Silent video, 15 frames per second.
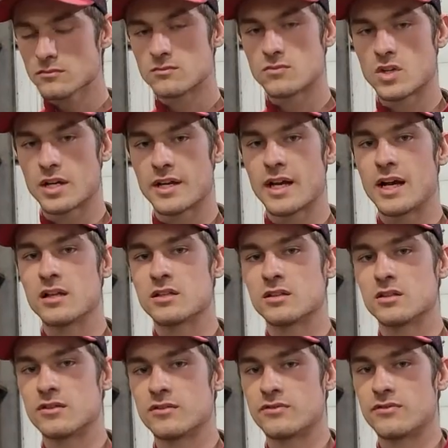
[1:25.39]
a gallon
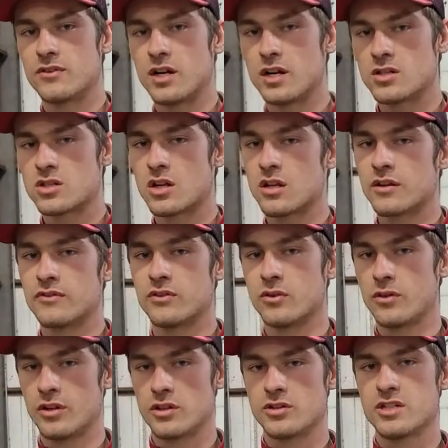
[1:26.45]
of hydraulic fluid in
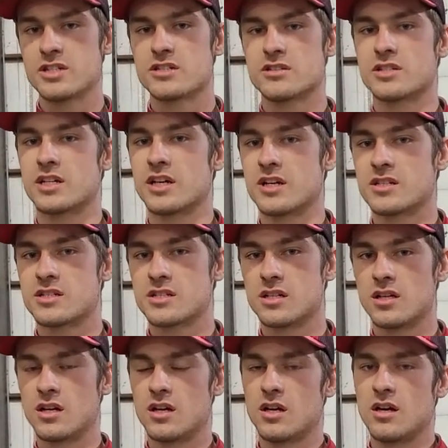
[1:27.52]
your diesel tanks,
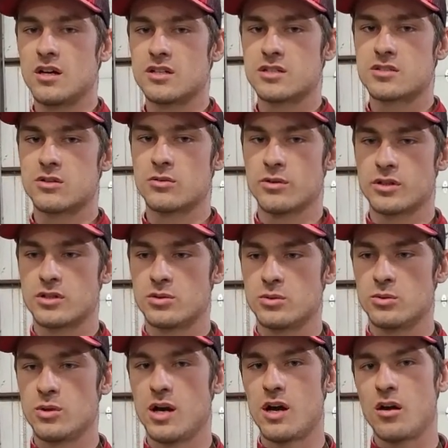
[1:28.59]
it's going to
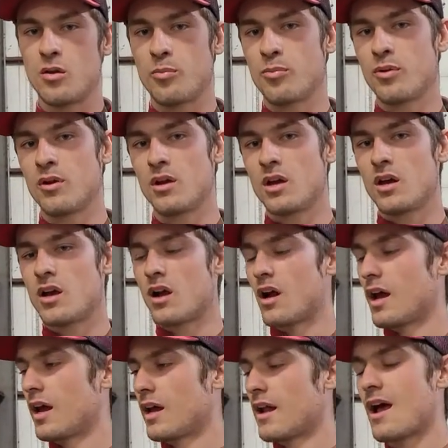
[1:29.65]
help
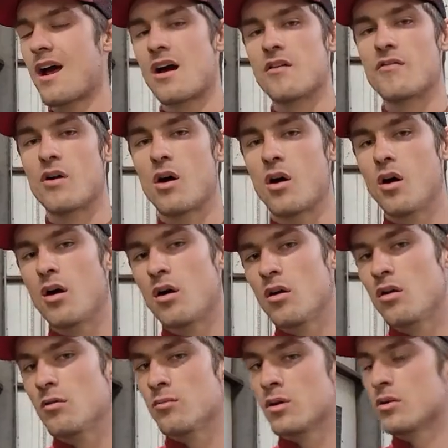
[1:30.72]
and have
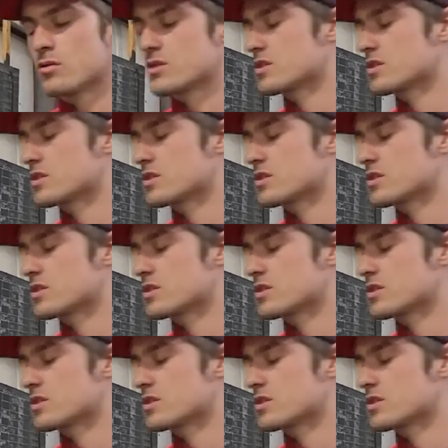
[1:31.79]
almost the